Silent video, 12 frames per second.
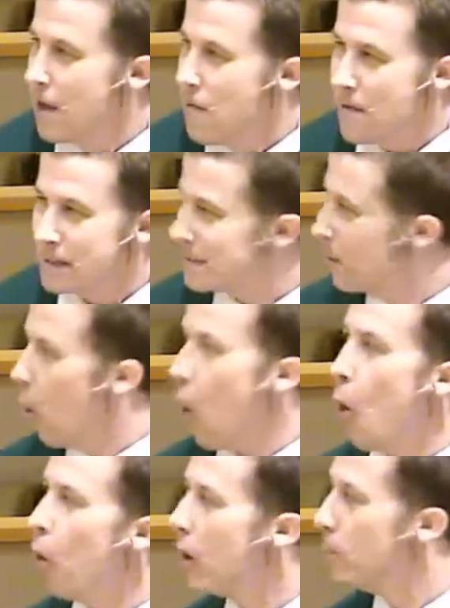This is a
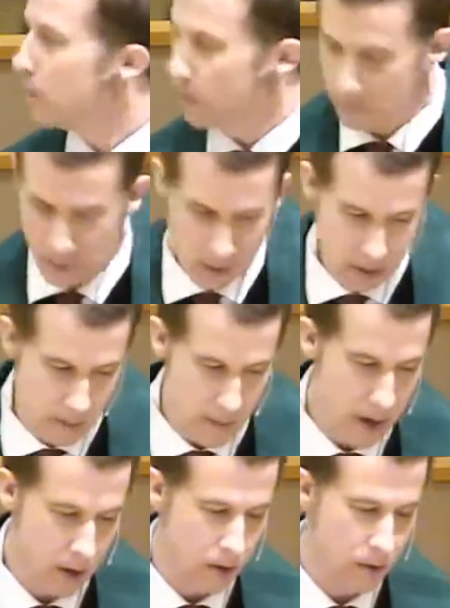horrible first
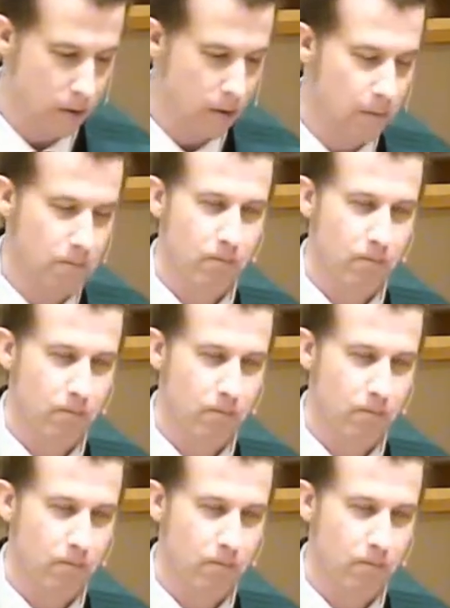miracle.